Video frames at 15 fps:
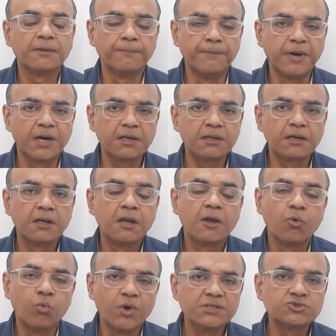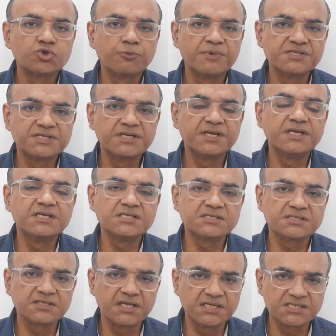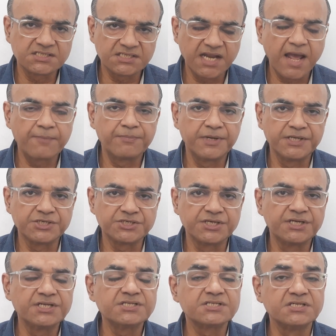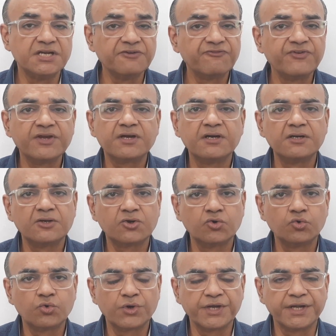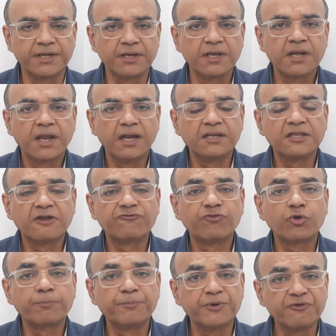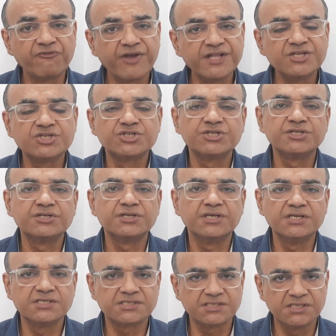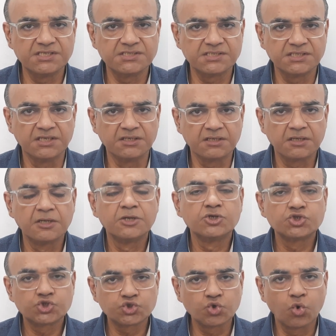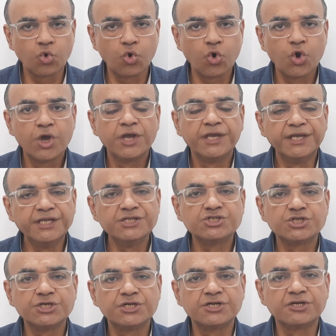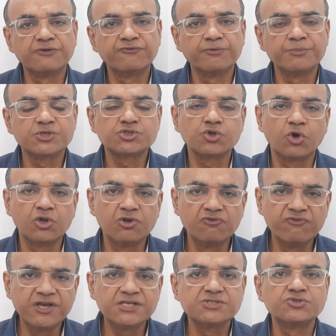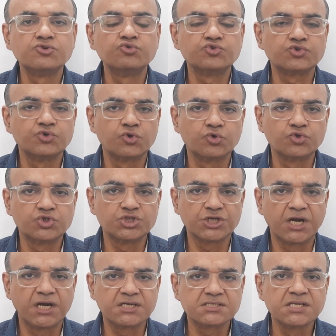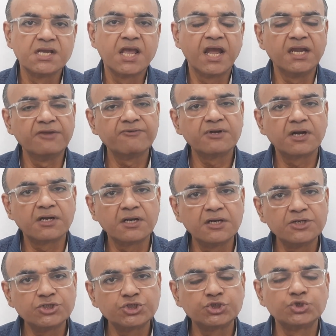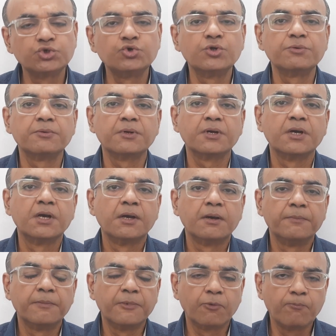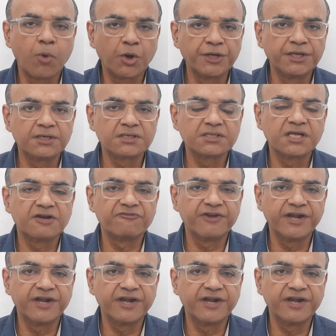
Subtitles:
But once obesity is established, it is difficult to treat and therefore prevention is easier. So, in children, we must always use growth charts, and even adults should monitor their